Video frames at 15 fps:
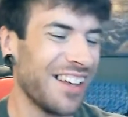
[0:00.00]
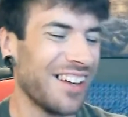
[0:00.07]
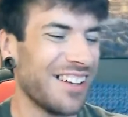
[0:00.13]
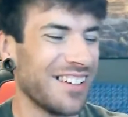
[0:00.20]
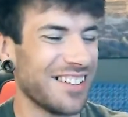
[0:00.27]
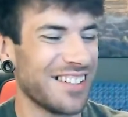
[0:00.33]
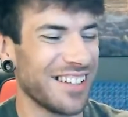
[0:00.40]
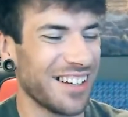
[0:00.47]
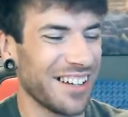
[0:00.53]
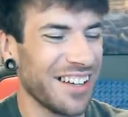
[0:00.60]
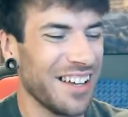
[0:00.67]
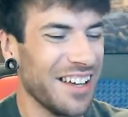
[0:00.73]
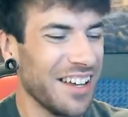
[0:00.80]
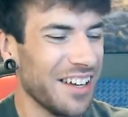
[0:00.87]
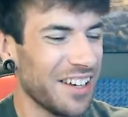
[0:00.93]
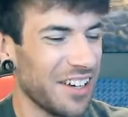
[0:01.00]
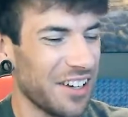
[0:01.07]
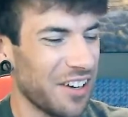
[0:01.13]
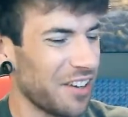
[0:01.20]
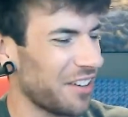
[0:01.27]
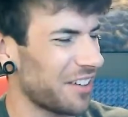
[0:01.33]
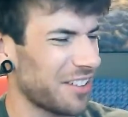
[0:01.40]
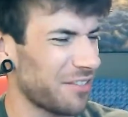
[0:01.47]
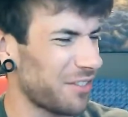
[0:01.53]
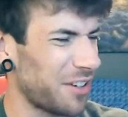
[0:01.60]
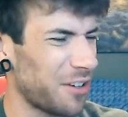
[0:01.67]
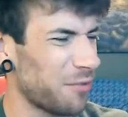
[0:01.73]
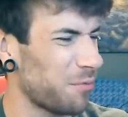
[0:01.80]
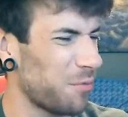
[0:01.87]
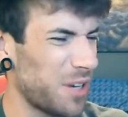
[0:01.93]
it's like some
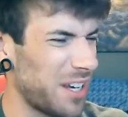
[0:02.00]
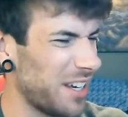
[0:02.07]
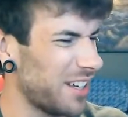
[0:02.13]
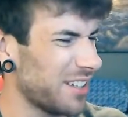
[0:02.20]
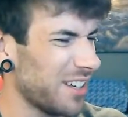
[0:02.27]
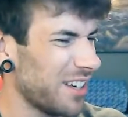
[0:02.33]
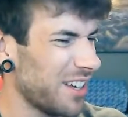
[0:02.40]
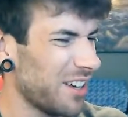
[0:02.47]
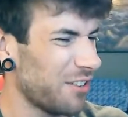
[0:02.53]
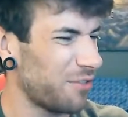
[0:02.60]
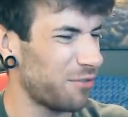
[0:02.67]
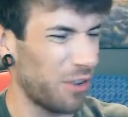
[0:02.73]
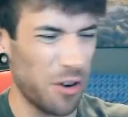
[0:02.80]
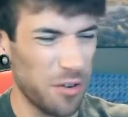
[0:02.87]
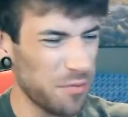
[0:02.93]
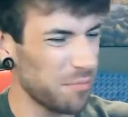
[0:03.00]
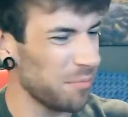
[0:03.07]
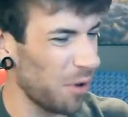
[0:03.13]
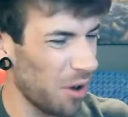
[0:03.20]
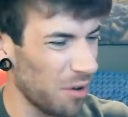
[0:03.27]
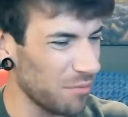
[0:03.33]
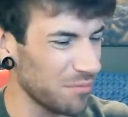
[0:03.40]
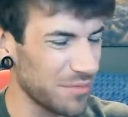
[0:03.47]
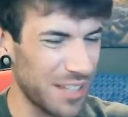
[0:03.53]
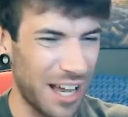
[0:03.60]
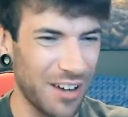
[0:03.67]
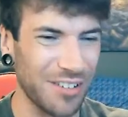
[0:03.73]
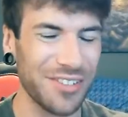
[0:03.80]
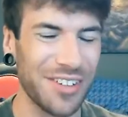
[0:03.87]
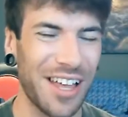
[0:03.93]
kind of weird foam bomb
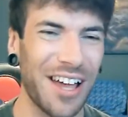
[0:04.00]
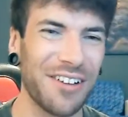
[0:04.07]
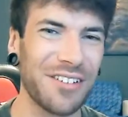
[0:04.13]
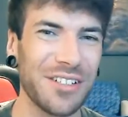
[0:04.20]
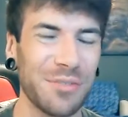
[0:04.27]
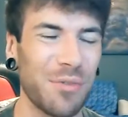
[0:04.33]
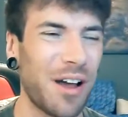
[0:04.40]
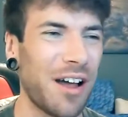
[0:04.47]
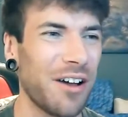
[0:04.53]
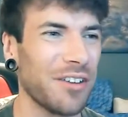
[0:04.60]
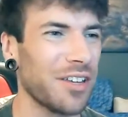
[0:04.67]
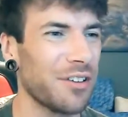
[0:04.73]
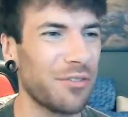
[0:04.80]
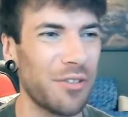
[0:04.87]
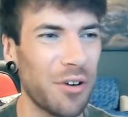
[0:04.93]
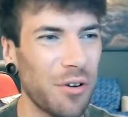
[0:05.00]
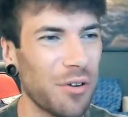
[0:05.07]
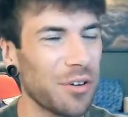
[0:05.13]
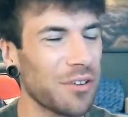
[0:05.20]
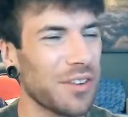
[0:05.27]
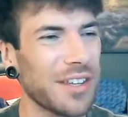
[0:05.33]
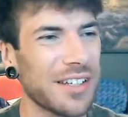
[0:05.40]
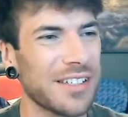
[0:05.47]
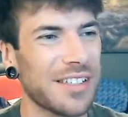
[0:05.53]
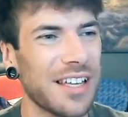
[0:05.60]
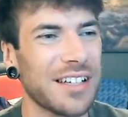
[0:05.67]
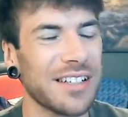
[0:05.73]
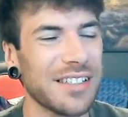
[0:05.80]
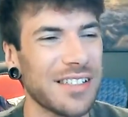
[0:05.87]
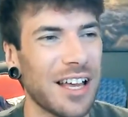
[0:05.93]
down there as well, and they throw all of these
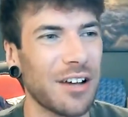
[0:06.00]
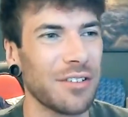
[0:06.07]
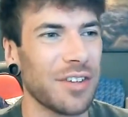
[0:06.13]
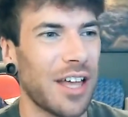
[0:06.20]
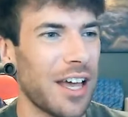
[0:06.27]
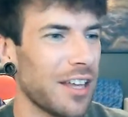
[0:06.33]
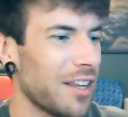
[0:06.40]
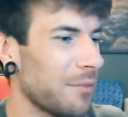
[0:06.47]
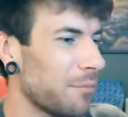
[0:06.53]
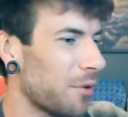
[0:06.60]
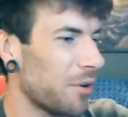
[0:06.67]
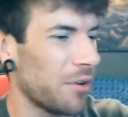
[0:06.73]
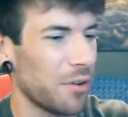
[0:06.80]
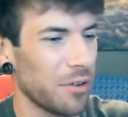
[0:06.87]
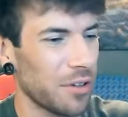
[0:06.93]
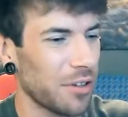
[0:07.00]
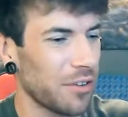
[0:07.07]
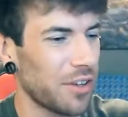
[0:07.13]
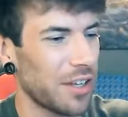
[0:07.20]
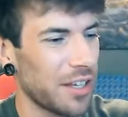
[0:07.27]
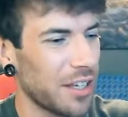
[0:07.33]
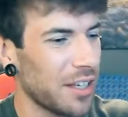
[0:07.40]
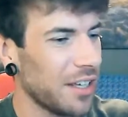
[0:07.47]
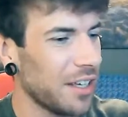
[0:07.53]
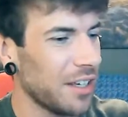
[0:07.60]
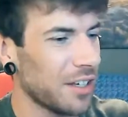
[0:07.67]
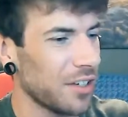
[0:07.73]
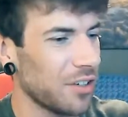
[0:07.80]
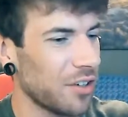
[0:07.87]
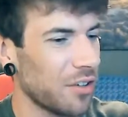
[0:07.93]
things down there, and then put all of the
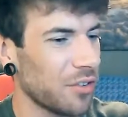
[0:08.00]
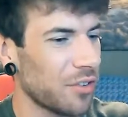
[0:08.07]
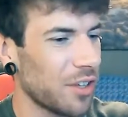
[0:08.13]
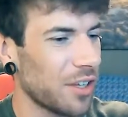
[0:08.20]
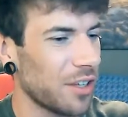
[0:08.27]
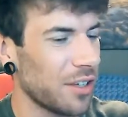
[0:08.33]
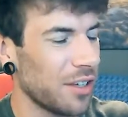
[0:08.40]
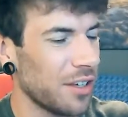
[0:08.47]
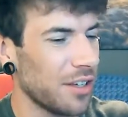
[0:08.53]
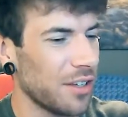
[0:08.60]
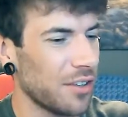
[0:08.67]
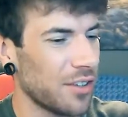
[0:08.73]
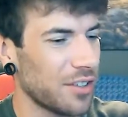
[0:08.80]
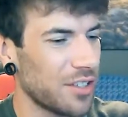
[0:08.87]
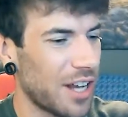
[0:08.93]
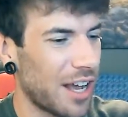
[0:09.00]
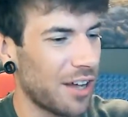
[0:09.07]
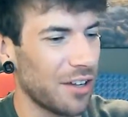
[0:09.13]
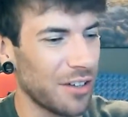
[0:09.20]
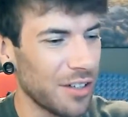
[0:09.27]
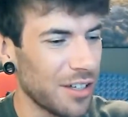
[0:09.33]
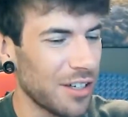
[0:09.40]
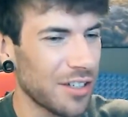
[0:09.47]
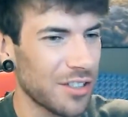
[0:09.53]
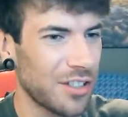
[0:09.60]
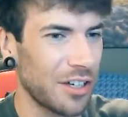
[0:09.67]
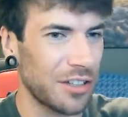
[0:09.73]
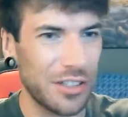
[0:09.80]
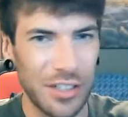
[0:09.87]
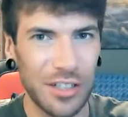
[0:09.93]
the gel
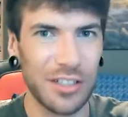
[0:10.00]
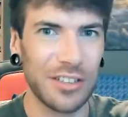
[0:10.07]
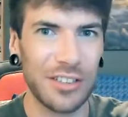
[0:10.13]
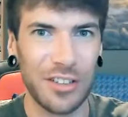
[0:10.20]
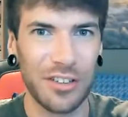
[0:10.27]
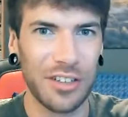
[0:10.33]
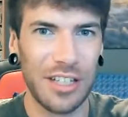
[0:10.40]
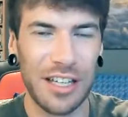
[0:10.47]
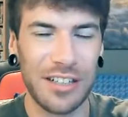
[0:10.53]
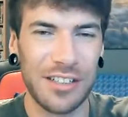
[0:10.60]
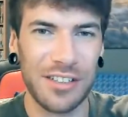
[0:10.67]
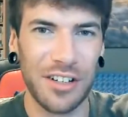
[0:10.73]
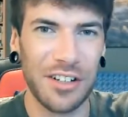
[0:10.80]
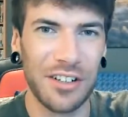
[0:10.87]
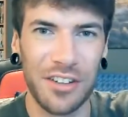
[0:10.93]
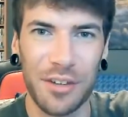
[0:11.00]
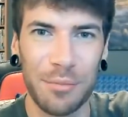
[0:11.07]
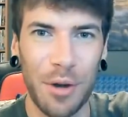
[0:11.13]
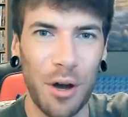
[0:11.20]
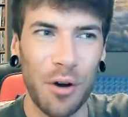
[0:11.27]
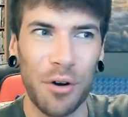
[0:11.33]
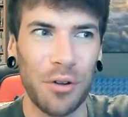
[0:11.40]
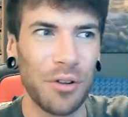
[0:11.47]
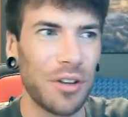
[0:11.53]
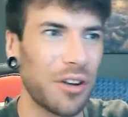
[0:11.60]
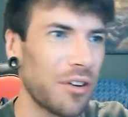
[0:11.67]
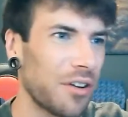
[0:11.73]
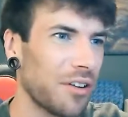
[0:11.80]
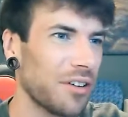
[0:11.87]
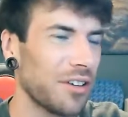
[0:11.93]
suctions on the inside of the bowl, and